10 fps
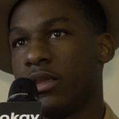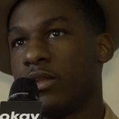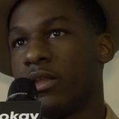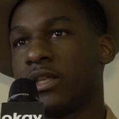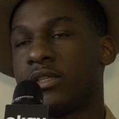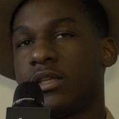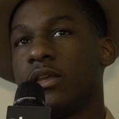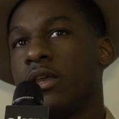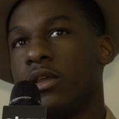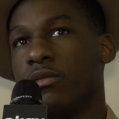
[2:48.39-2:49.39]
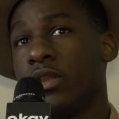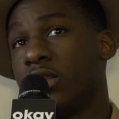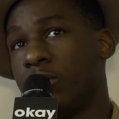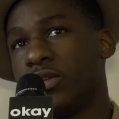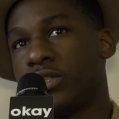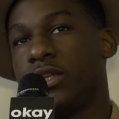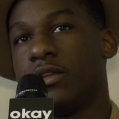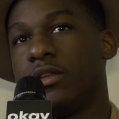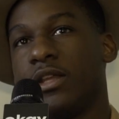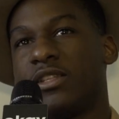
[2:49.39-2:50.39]
You know, that's really the most
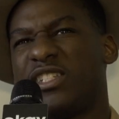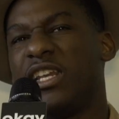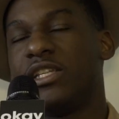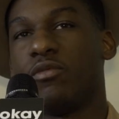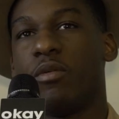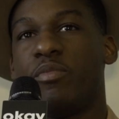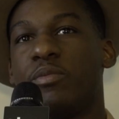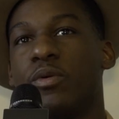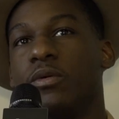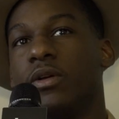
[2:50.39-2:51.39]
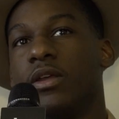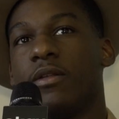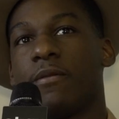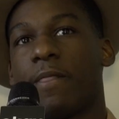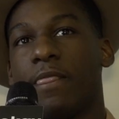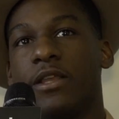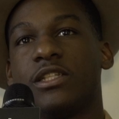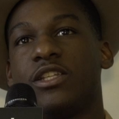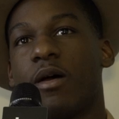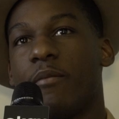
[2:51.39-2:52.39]
it's cheesy when people listen
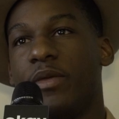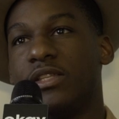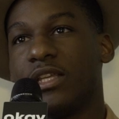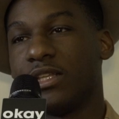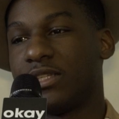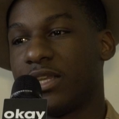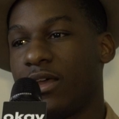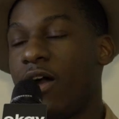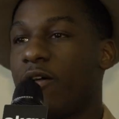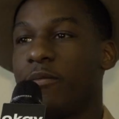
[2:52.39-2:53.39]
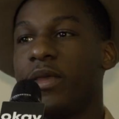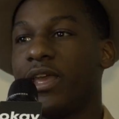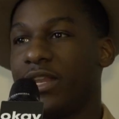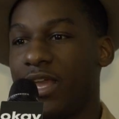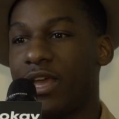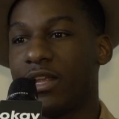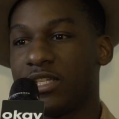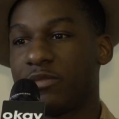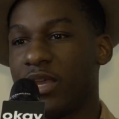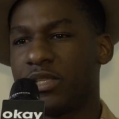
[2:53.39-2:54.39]
to my music and say, oh man, yeah, it
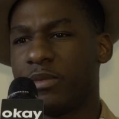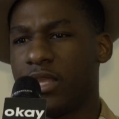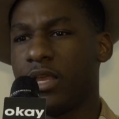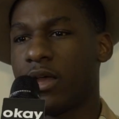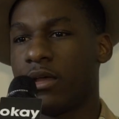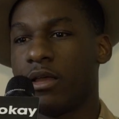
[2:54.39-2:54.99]
just makes me think